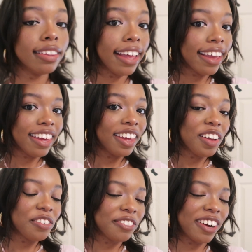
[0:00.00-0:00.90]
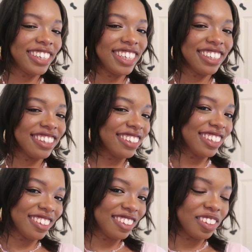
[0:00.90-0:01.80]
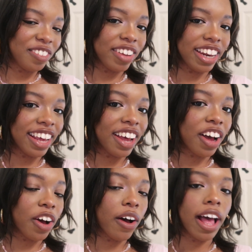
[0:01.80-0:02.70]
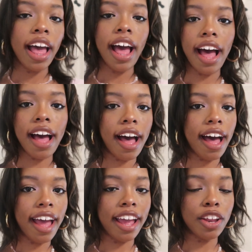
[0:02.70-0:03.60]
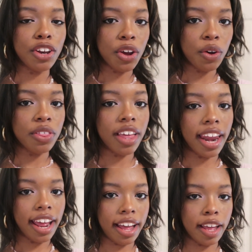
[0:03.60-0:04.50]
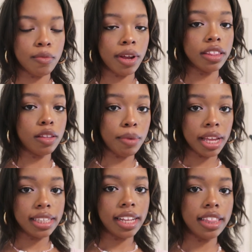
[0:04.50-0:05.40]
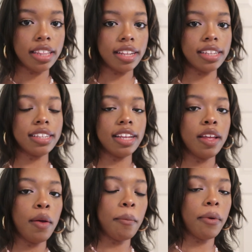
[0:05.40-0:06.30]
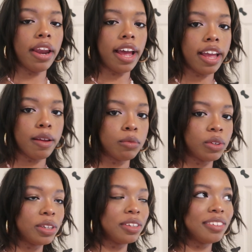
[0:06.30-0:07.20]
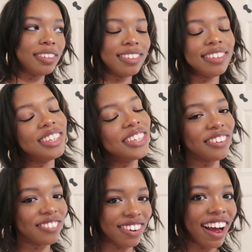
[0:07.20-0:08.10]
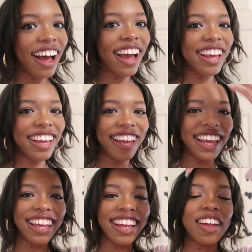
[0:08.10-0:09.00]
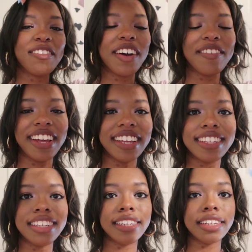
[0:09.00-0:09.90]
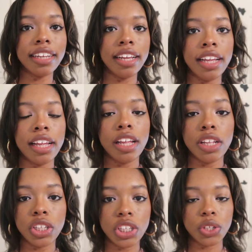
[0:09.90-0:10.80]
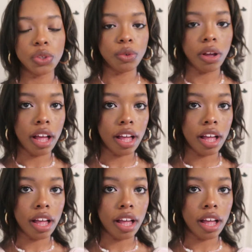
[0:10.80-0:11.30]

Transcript: Thank you for watching this YouTube video. I know that I am not the best at this, but I am trying my best to